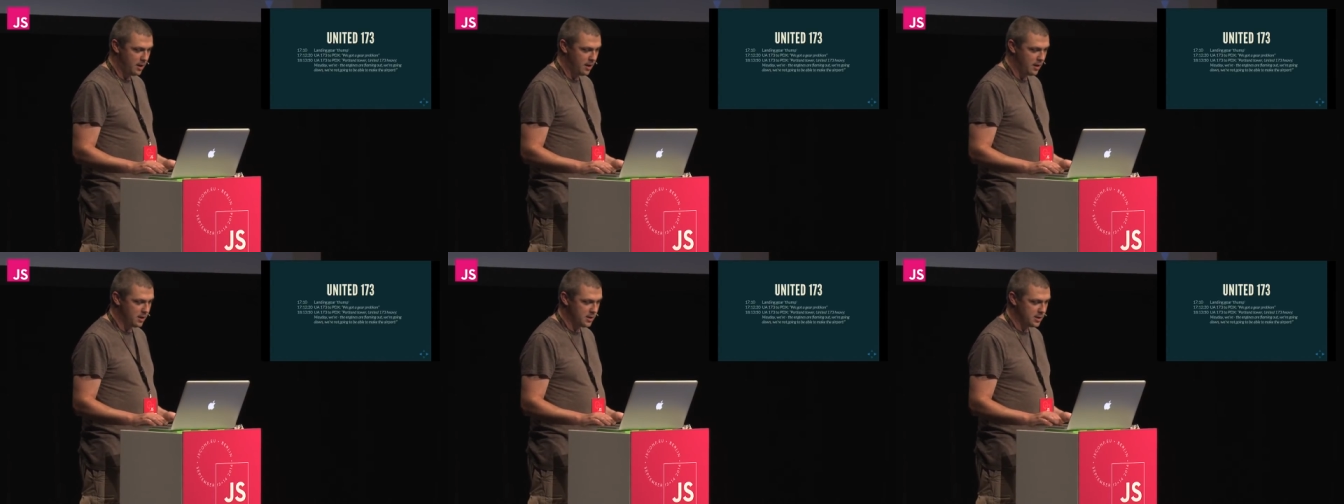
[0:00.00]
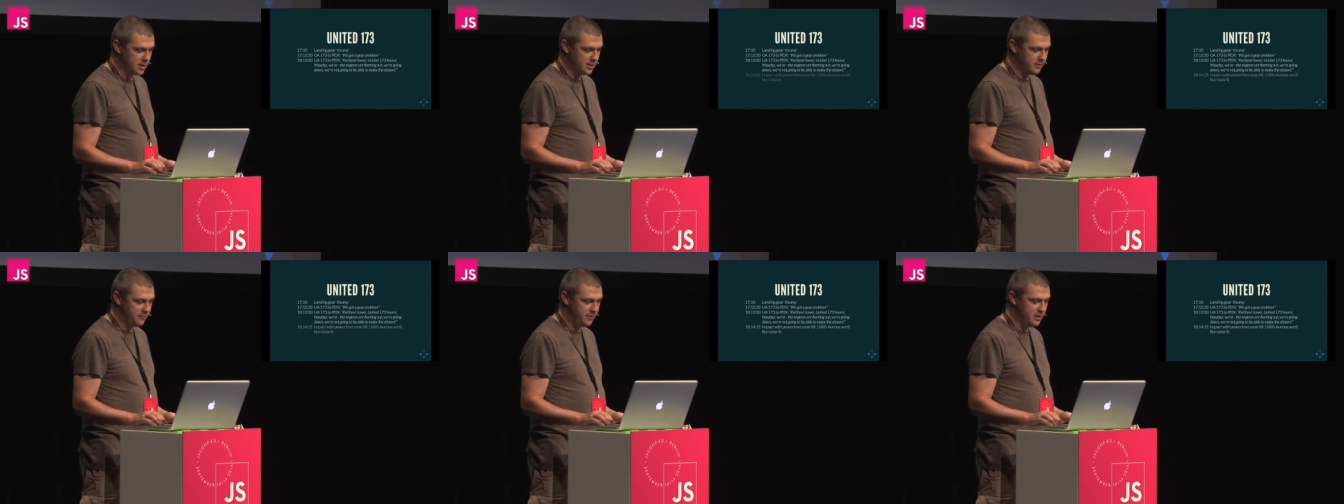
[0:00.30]
And
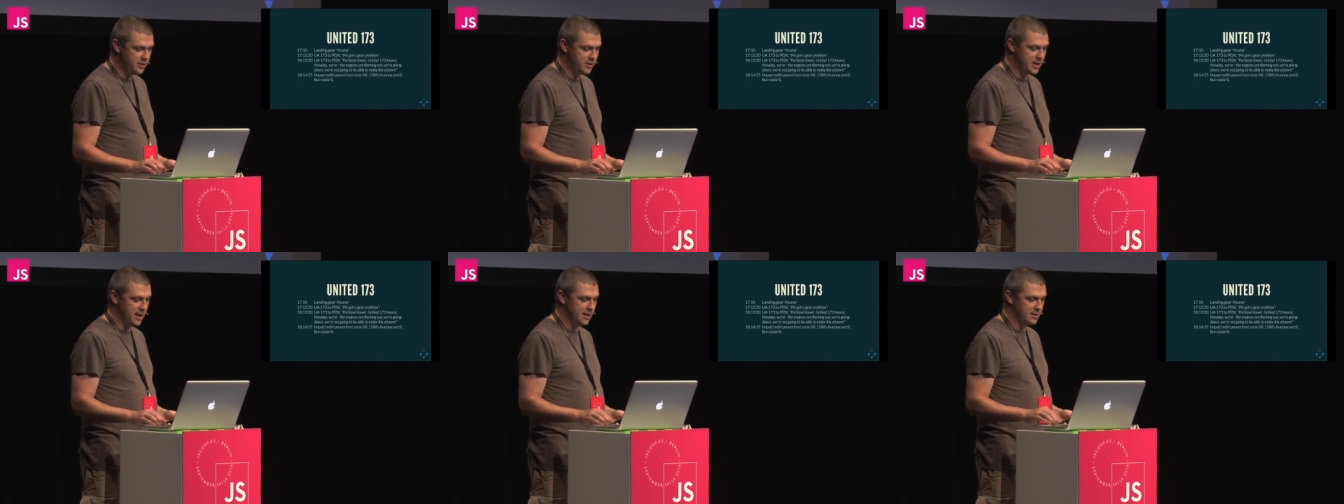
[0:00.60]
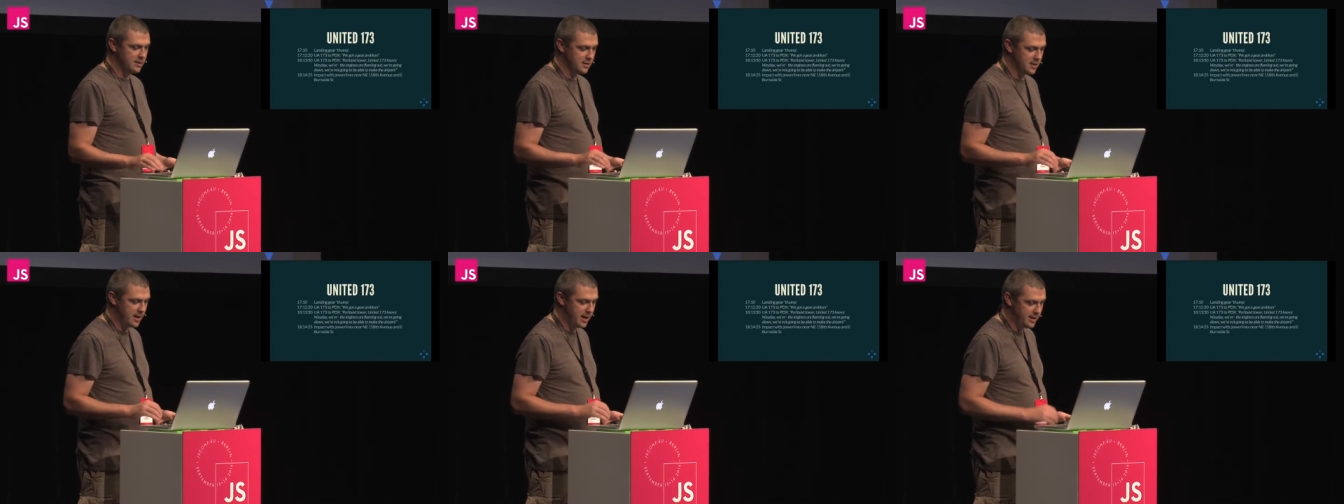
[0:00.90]
just a few
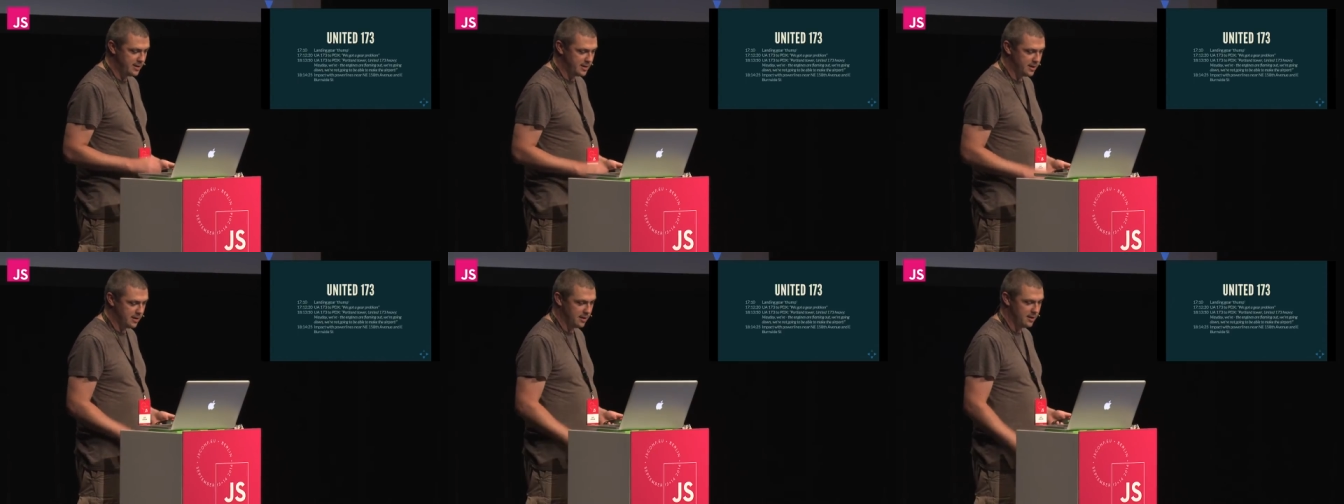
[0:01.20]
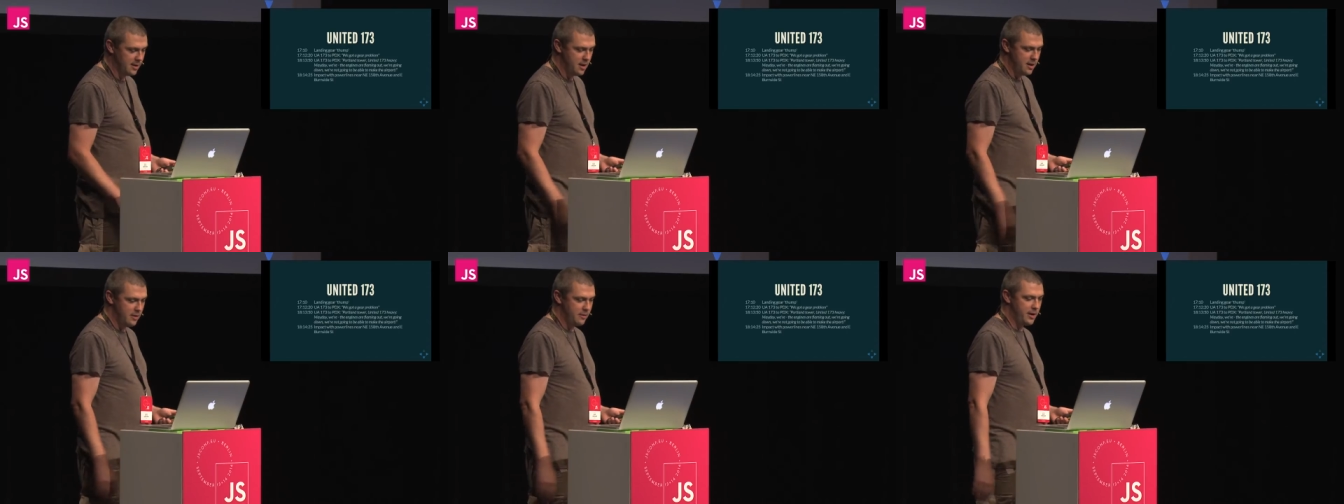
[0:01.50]
seconds later,
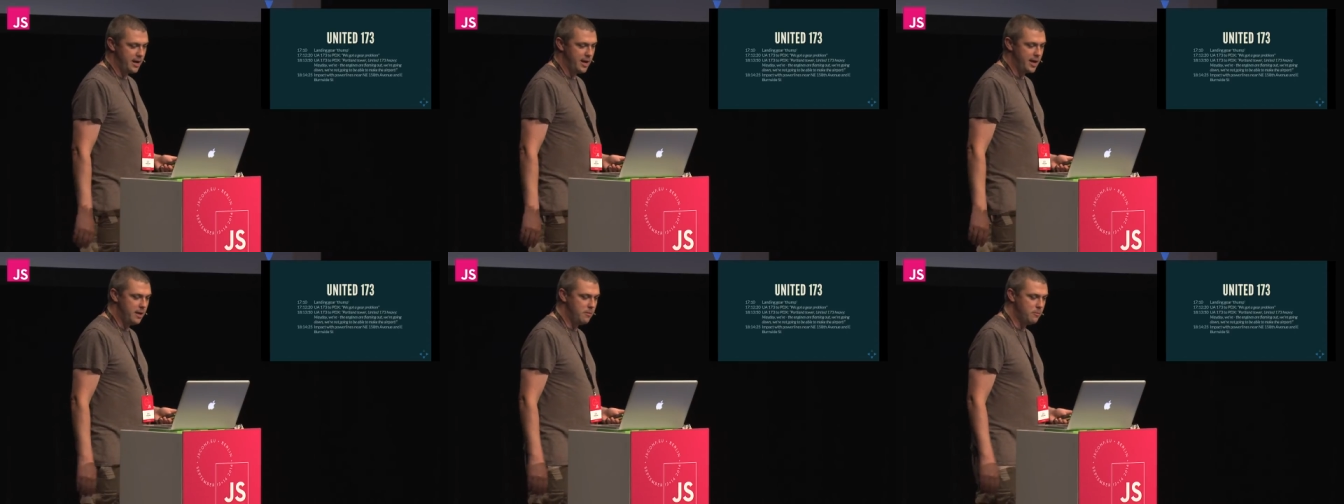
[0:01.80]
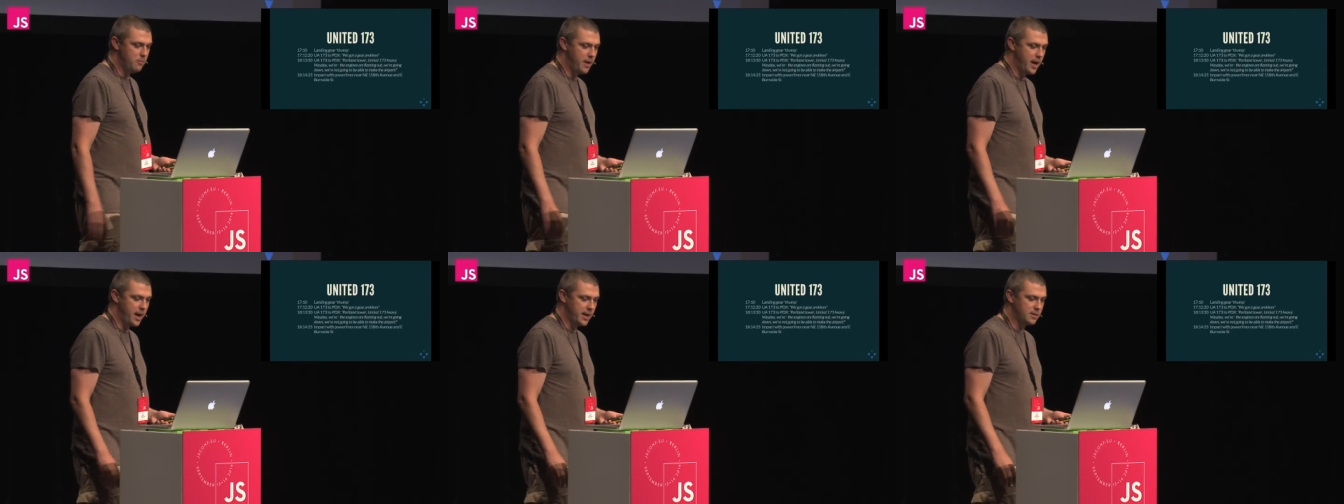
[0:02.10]
they
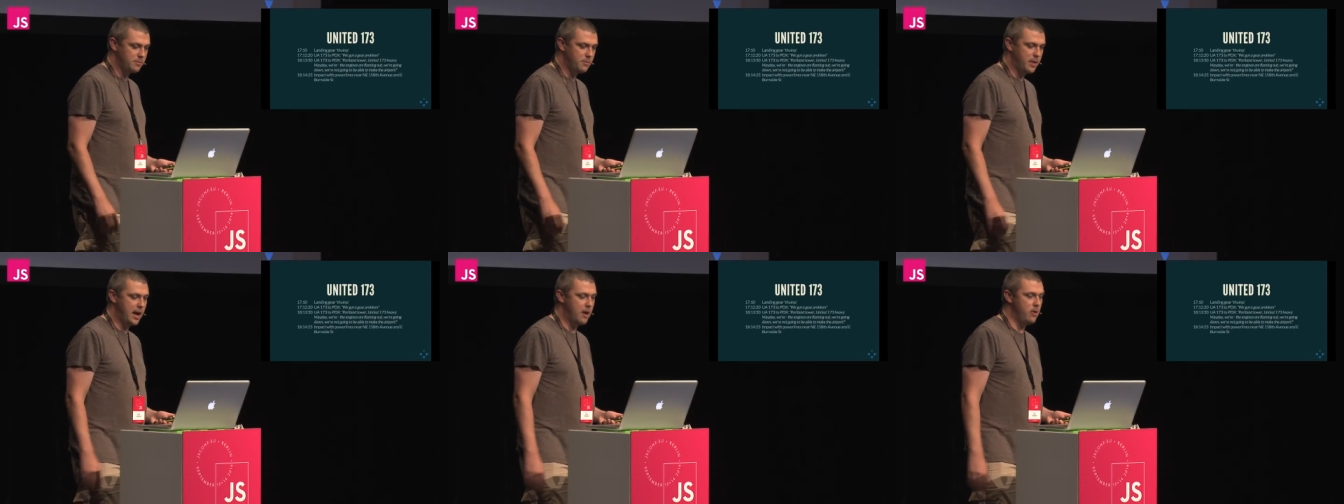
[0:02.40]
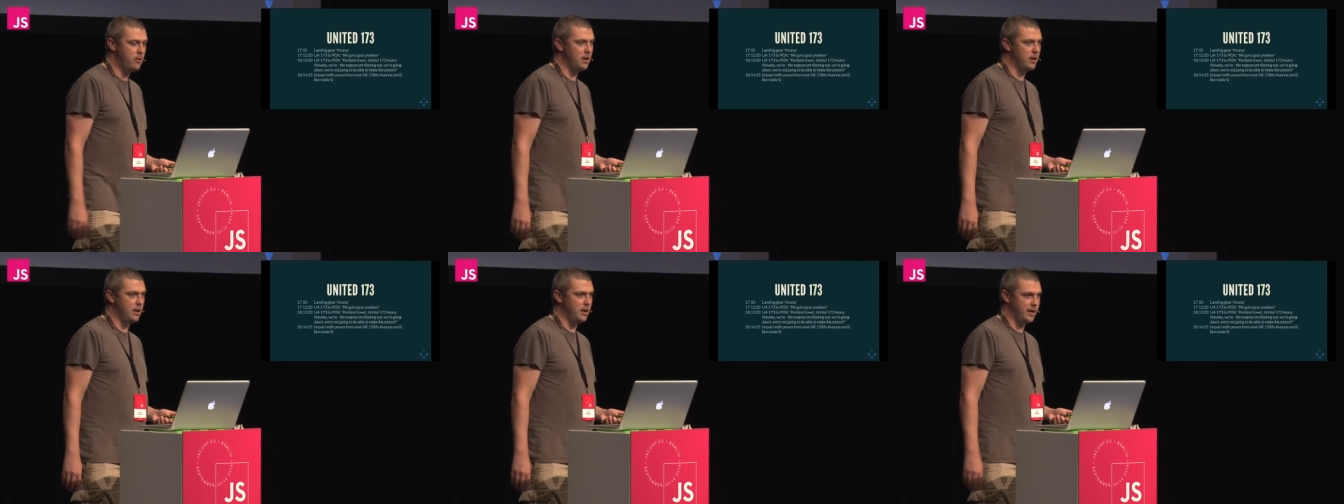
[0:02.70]
impact
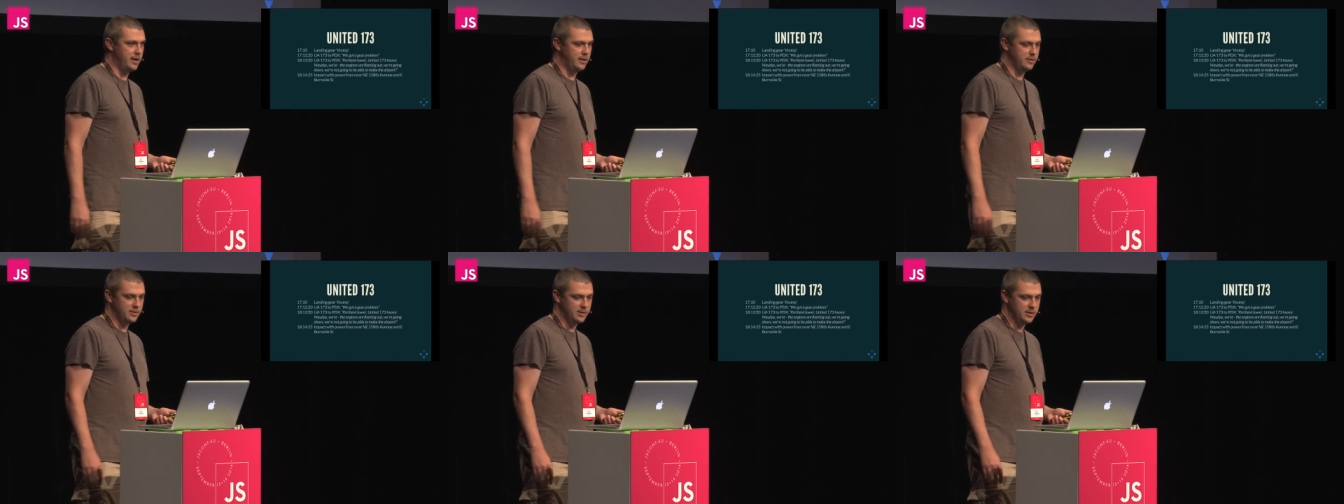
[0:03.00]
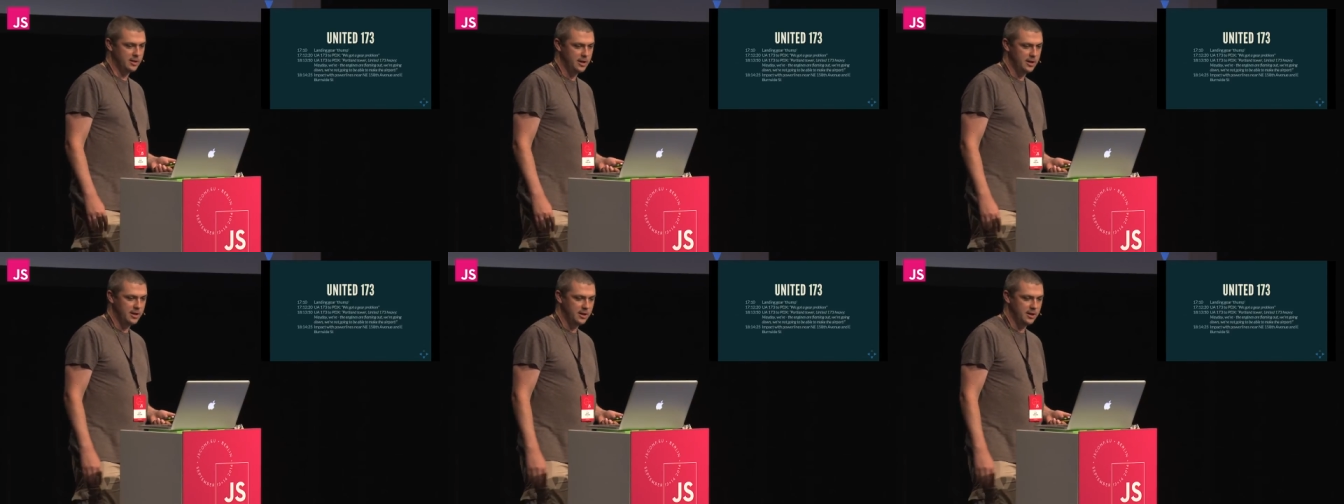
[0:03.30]
power lines